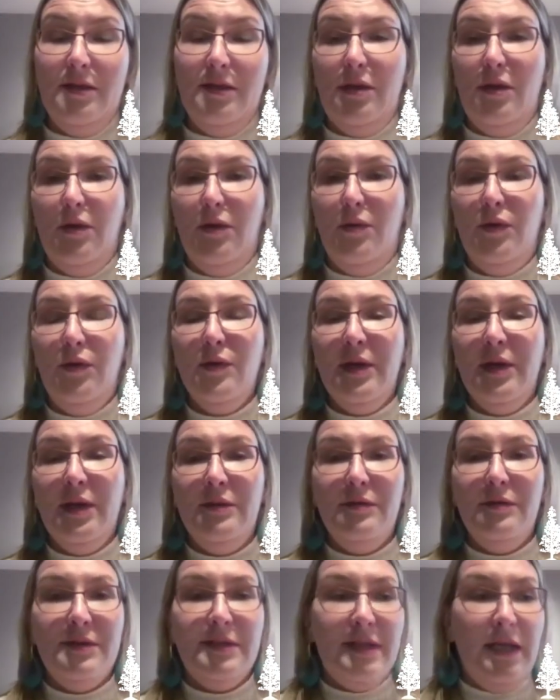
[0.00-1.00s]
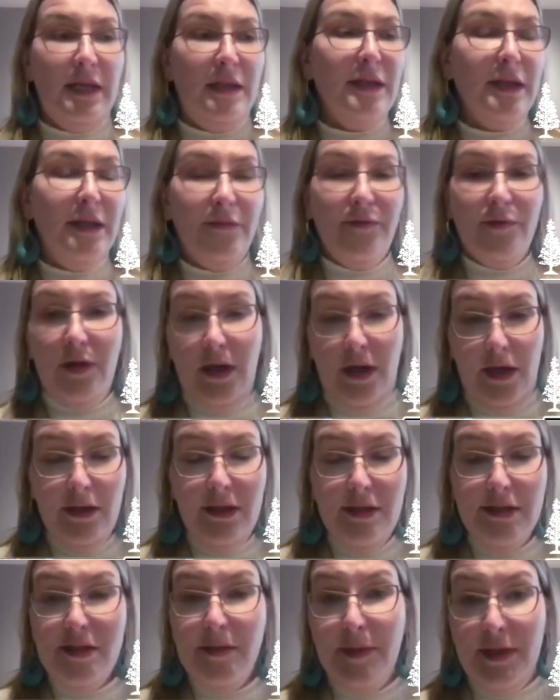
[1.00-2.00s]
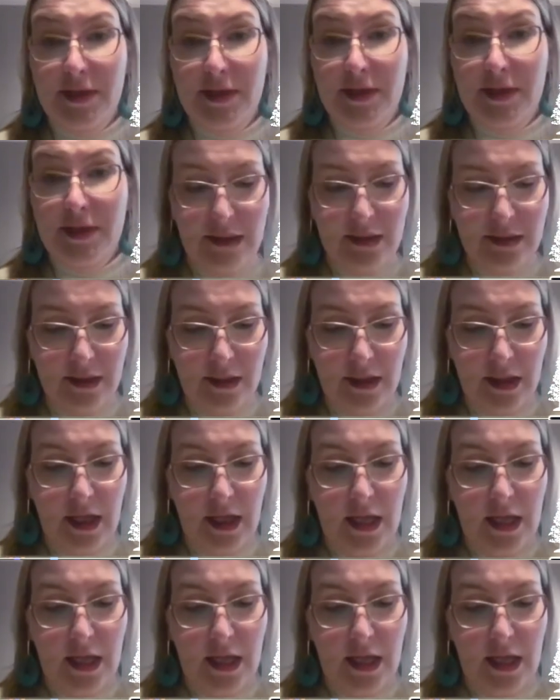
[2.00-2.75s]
So you can sell a gift card as a business,